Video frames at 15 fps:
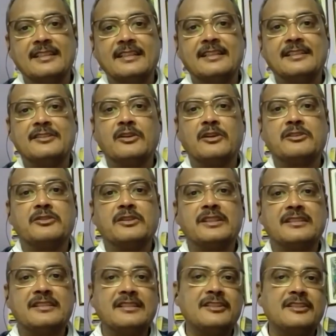It is also
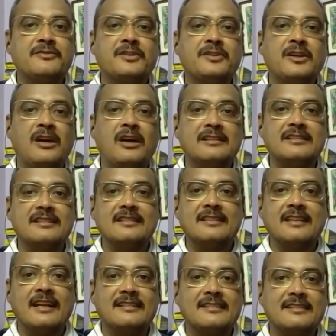a search for
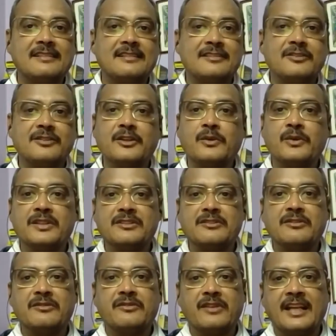answers to the
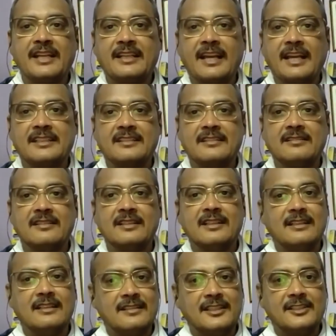question of right action,
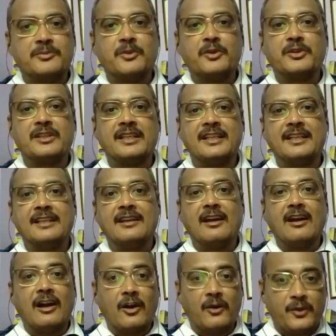thus portraying
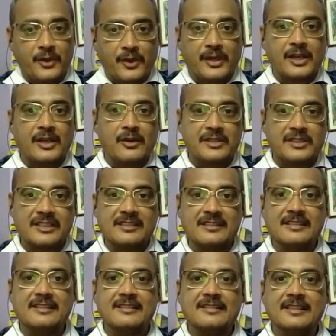how yoga
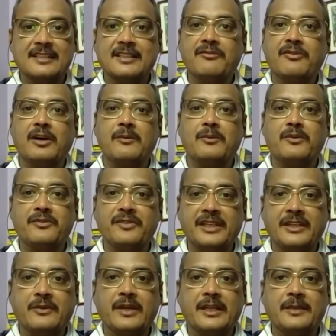consciousness in the form of
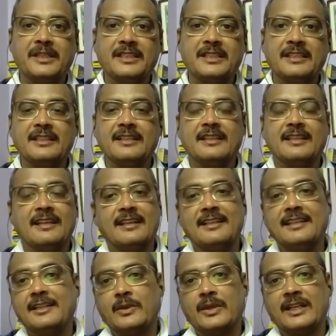equanimity and
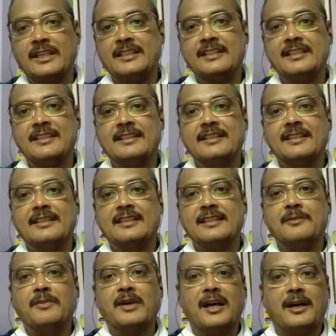equality
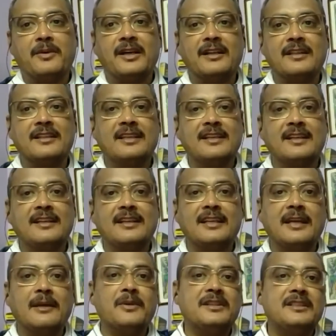in Mahābhārata
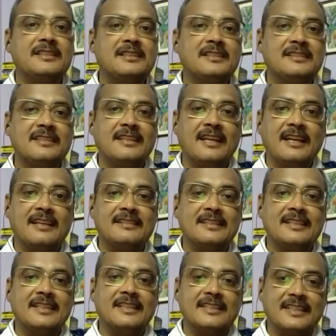emerges as
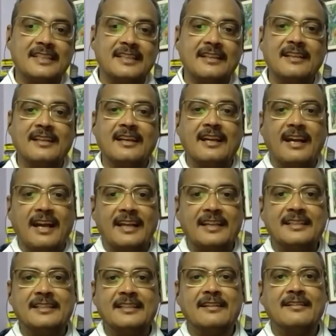an ethical
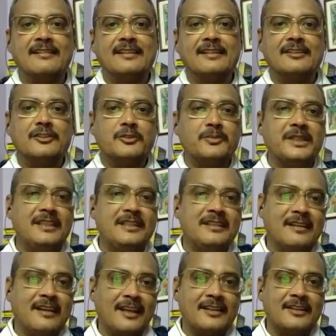ideal. To be
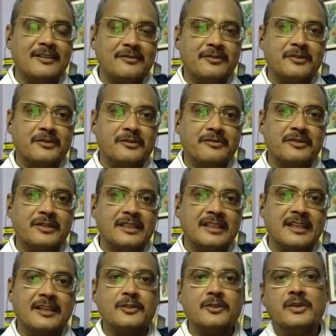like, if we
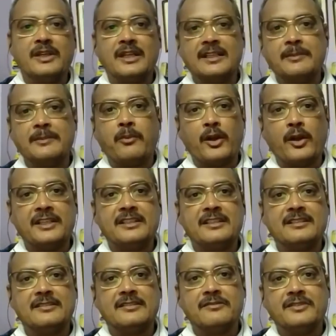try to look at the
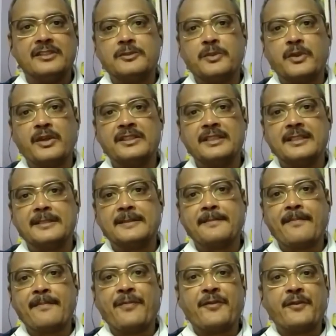pointers of this project,
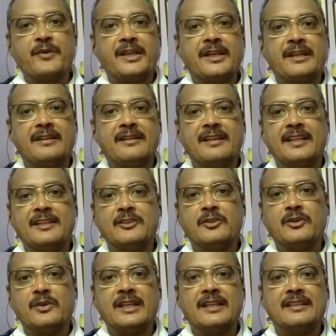we are trying to
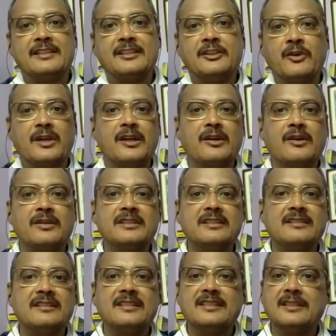look at yoga
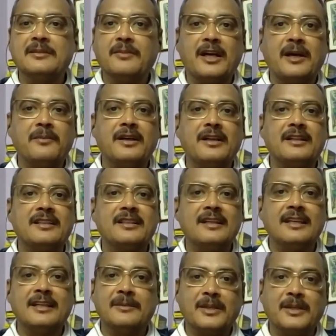consciousness in
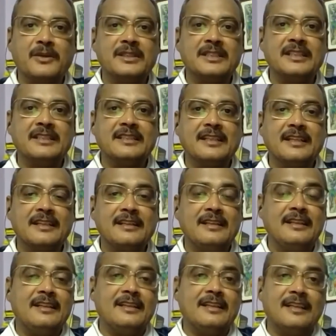Mahābhārata and Bhagavad Gita,
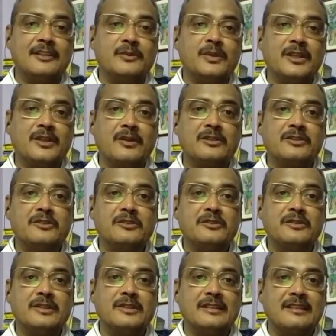and we are
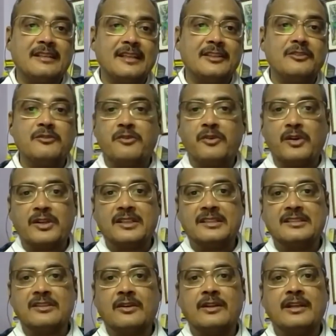also trying to
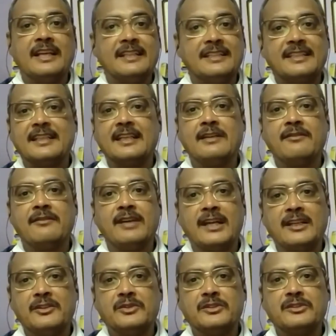focus on ethical
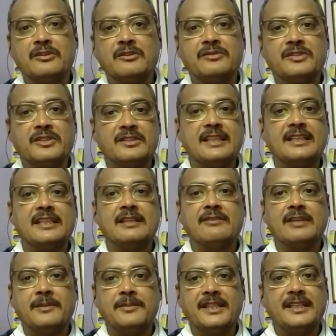values of societal
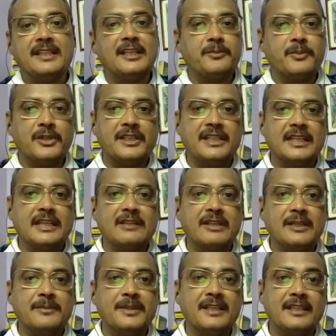well-being and political
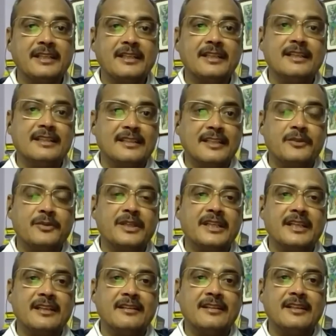well-being that we
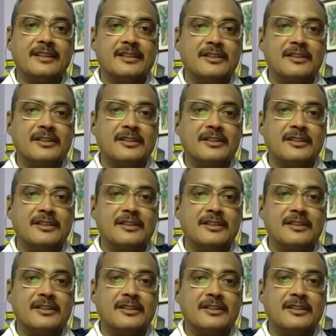can